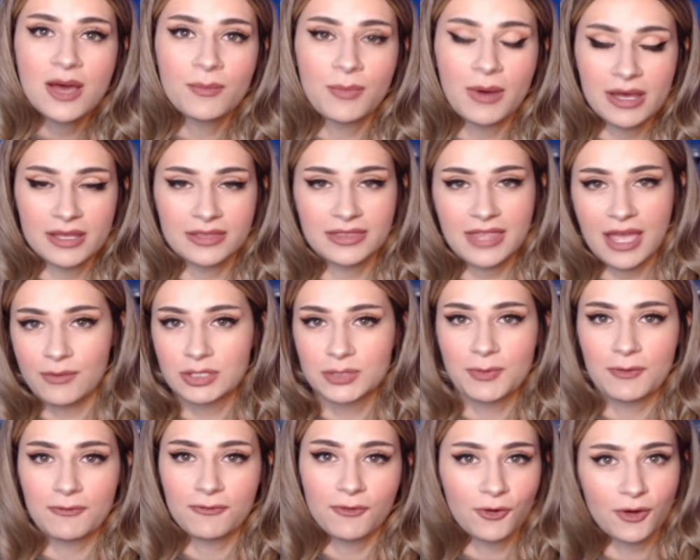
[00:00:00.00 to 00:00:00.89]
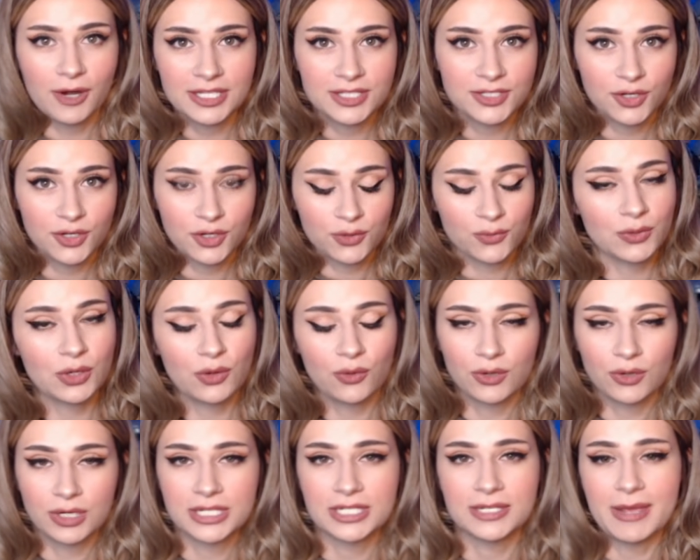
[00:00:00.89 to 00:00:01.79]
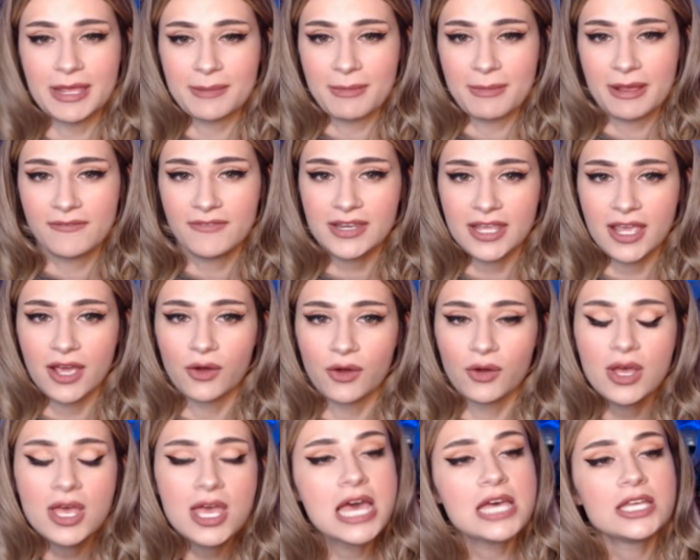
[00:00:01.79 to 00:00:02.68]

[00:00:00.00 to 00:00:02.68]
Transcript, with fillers: but that was before I started recording to make my video.